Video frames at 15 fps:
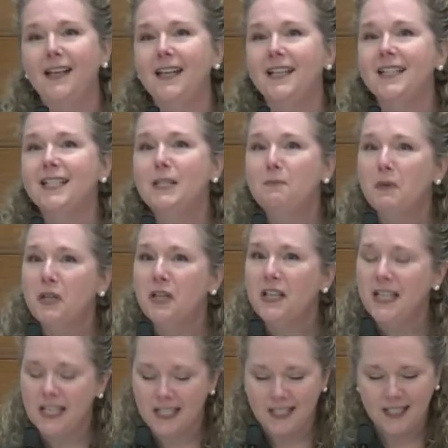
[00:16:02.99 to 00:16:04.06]

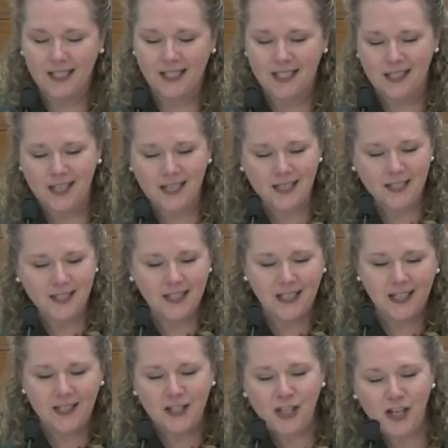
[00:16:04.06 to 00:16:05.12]
experienced this
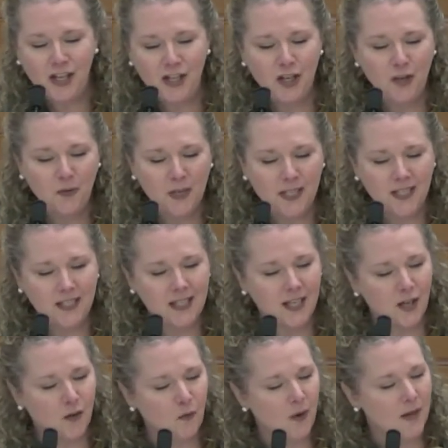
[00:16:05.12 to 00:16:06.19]
continuous
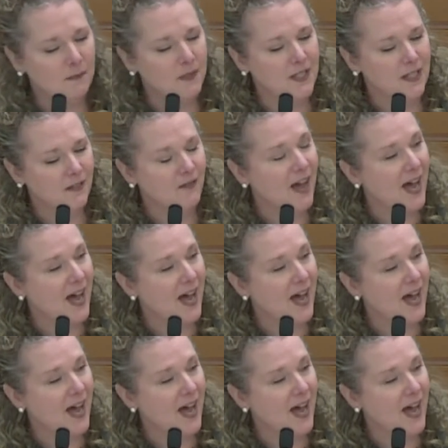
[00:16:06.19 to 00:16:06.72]
interruptive